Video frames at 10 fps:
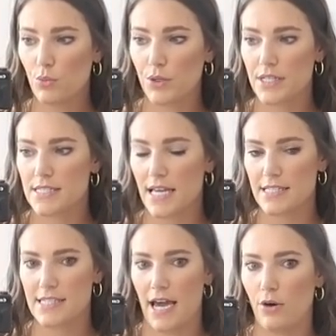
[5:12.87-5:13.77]
wouldn't
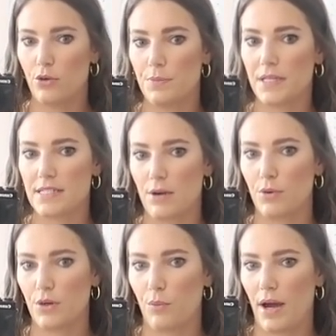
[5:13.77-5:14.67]
size down because I
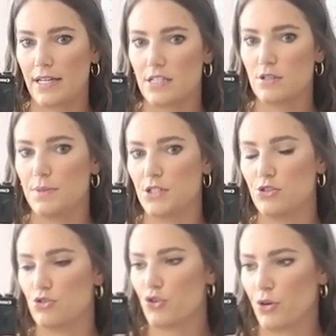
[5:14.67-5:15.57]
wouldn't want it to be
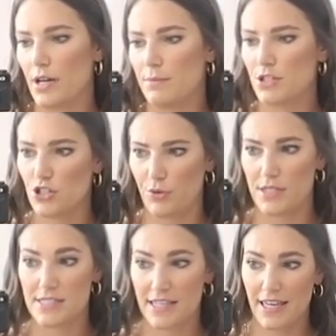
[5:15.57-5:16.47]
too short and be
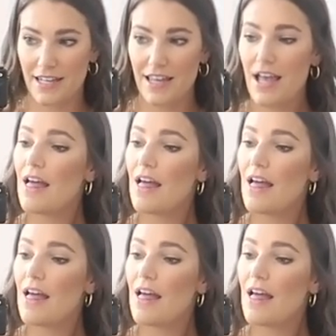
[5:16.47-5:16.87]
showing skin.